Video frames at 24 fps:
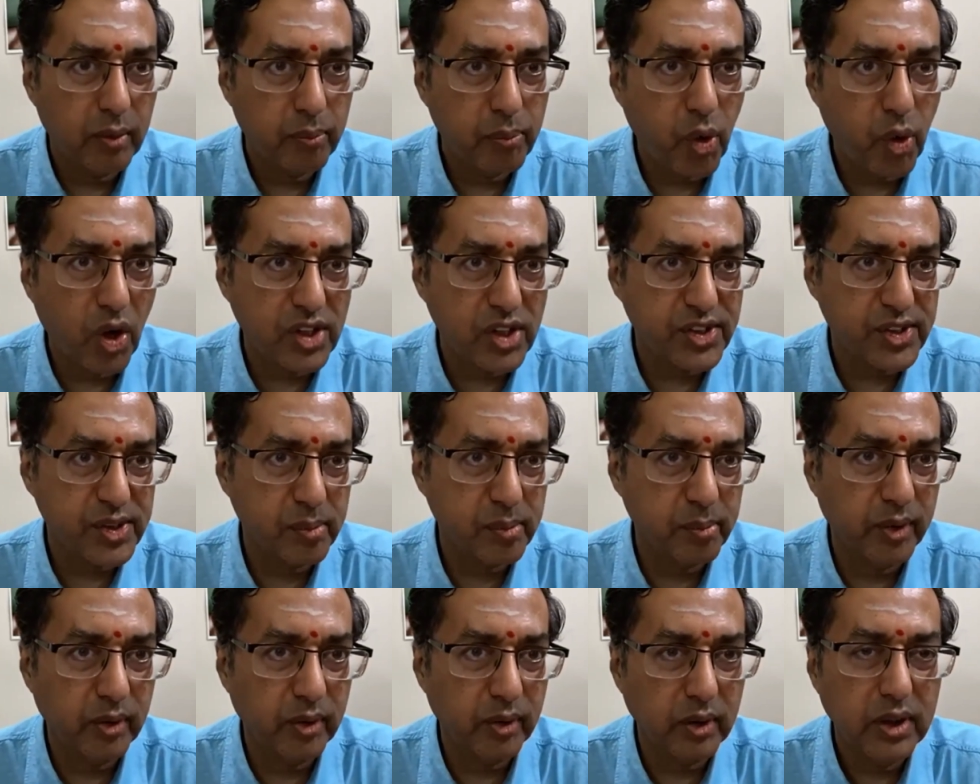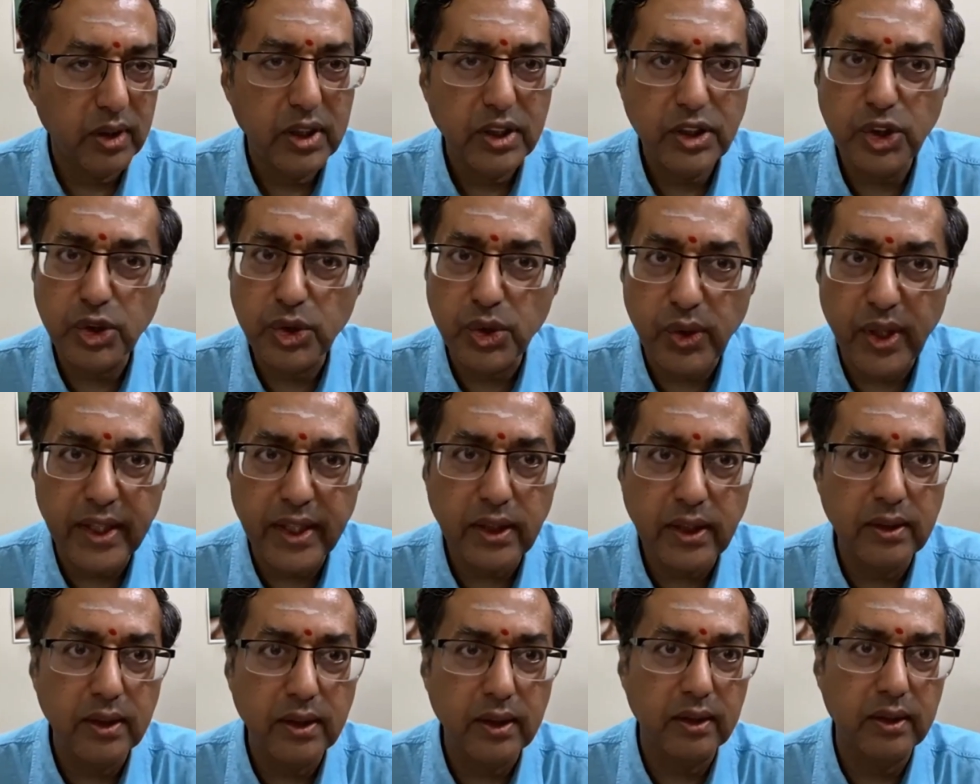possible, to
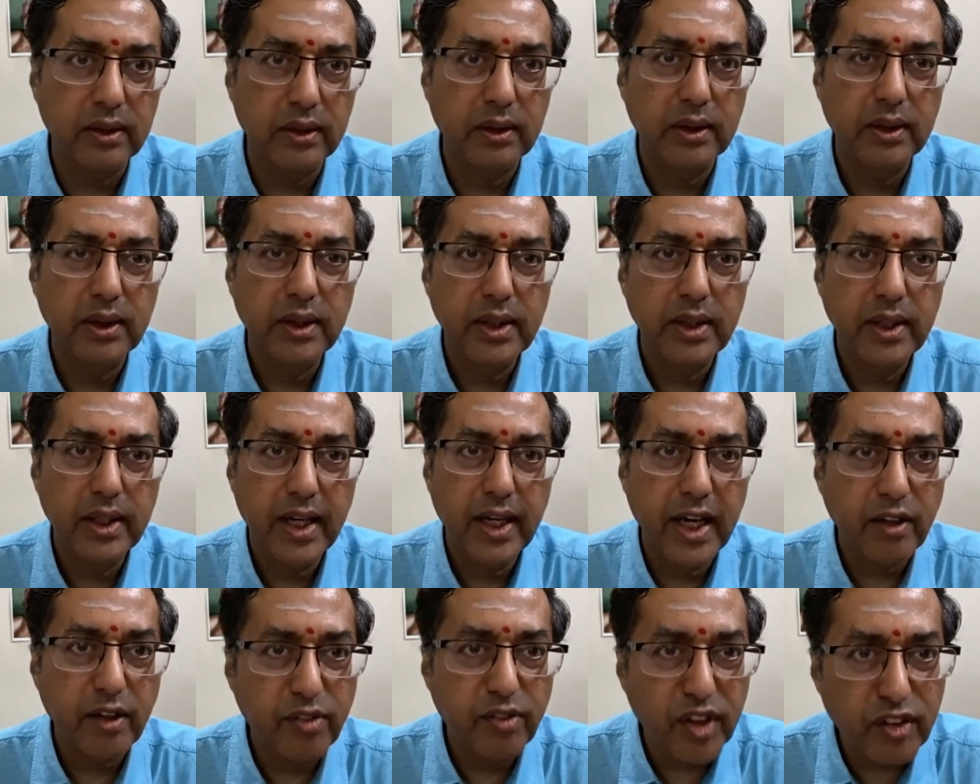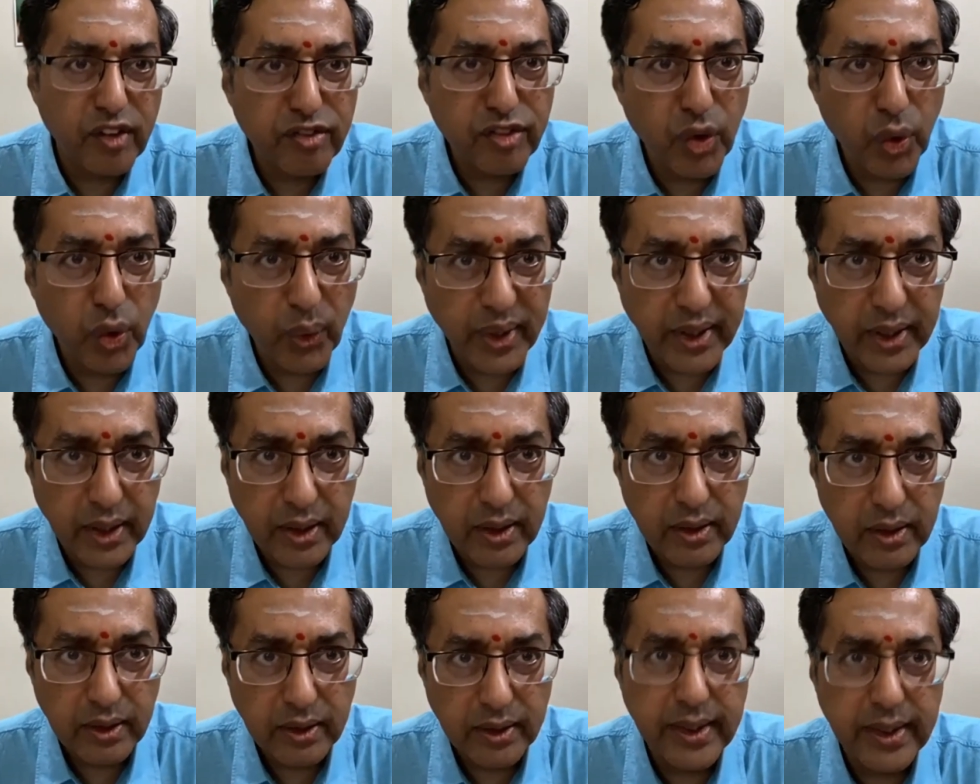drink the
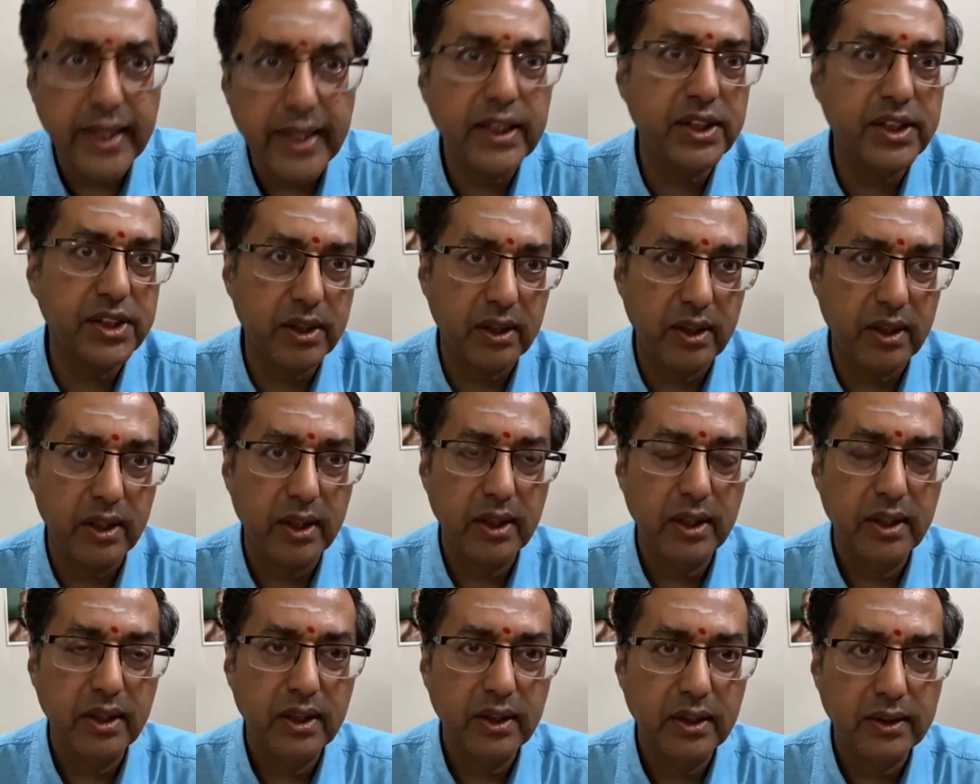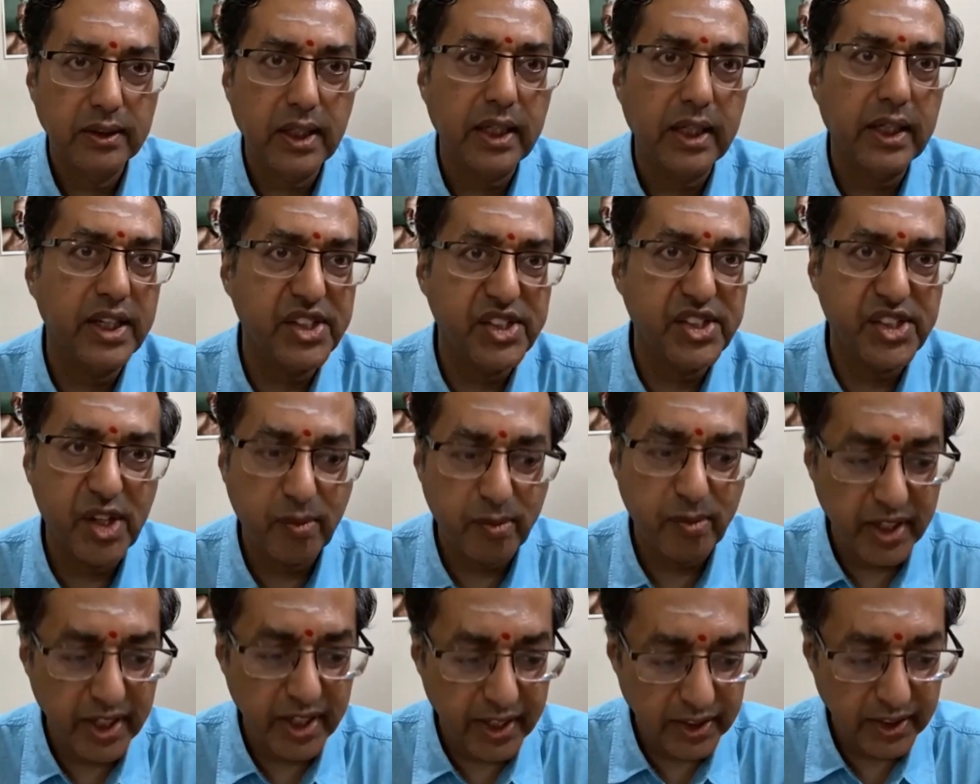ever-flowing nectar that is
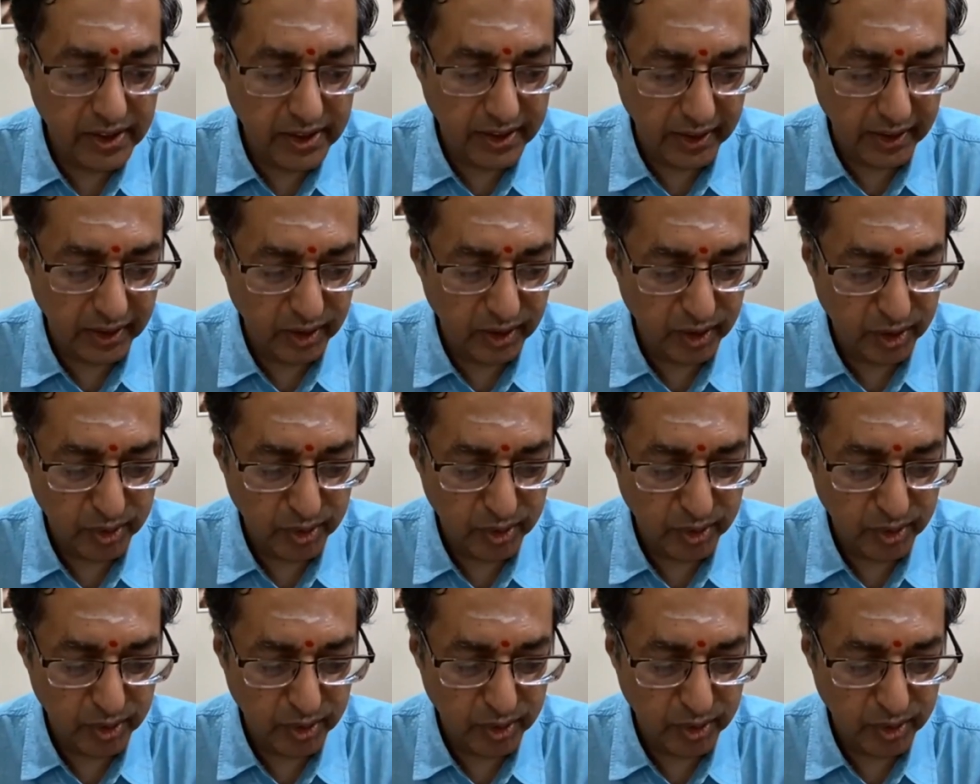emanating.